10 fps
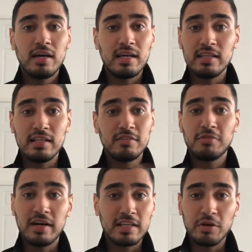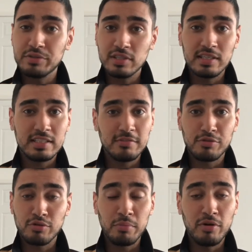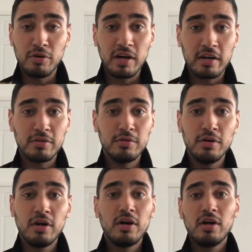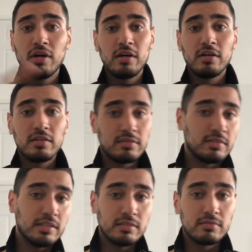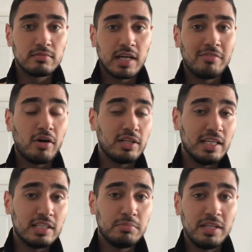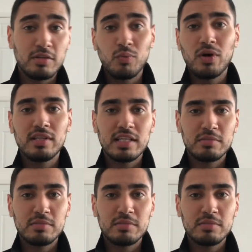and then find an alternative for Romelu Lukaku. Cavani has been the one that's